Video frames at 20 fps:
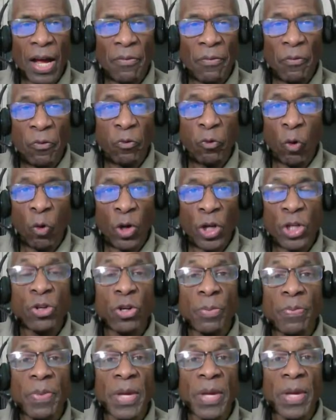for
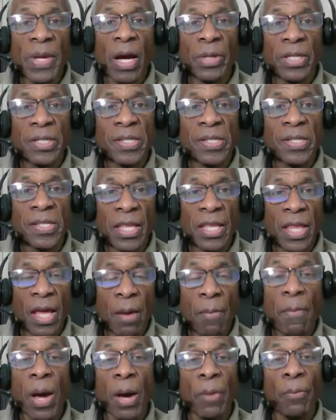you to be able to see
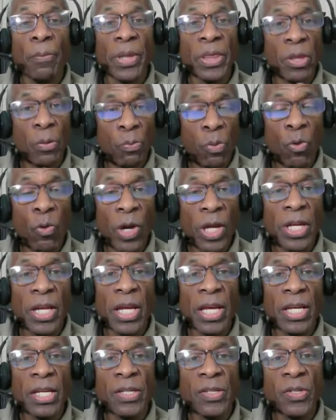them. But the point
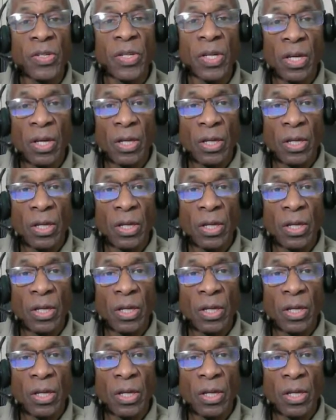is,